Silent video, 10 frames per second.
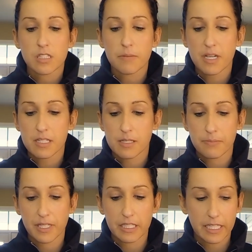the
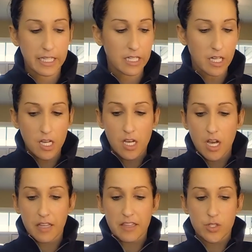mixability
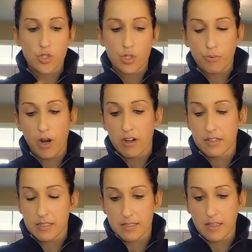on these two
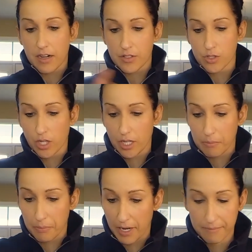products is not as good.
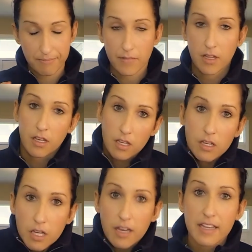But
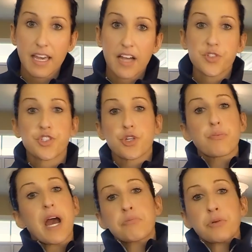again, do you buy